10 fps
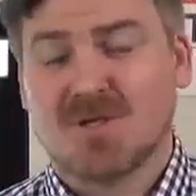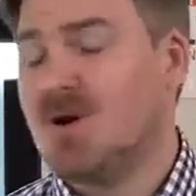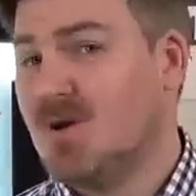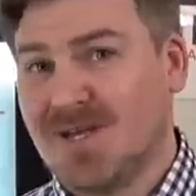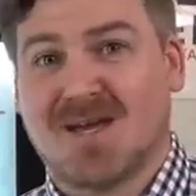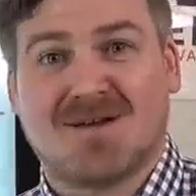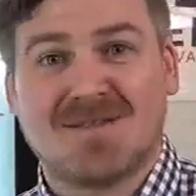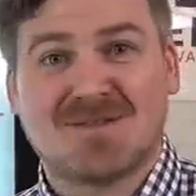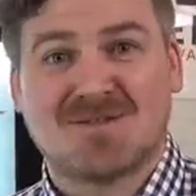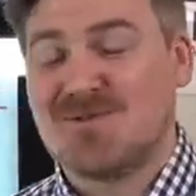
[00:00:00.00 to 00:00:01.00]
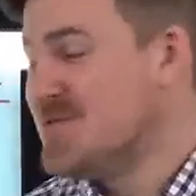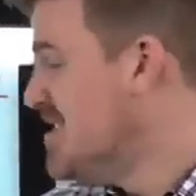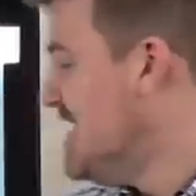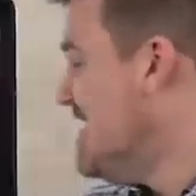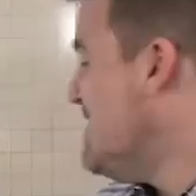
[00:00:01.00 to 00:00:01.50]
Oh yeah. So
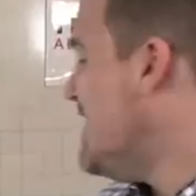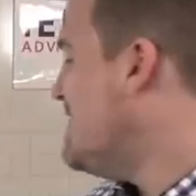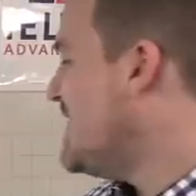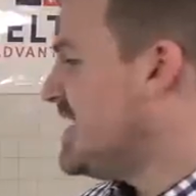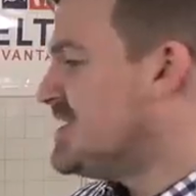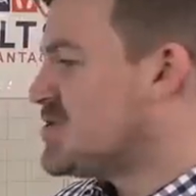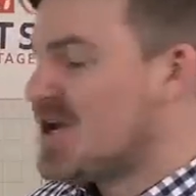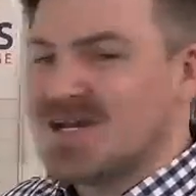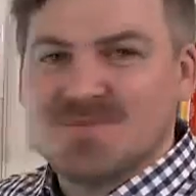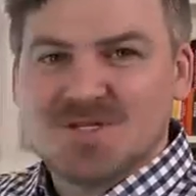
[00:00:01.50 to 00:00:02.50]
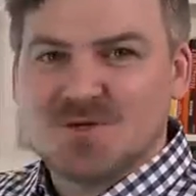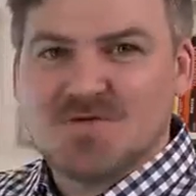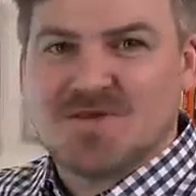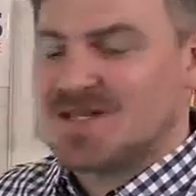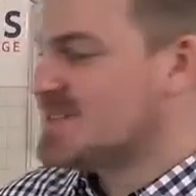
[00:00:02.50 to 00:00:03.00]
by trying to be too
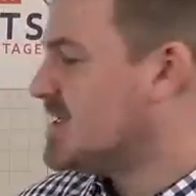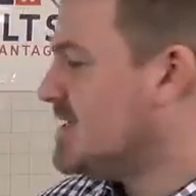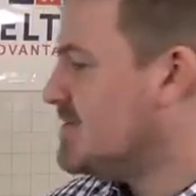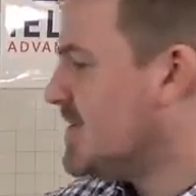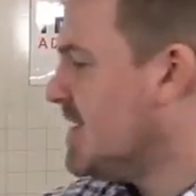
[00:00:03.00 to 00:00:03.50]
fancy,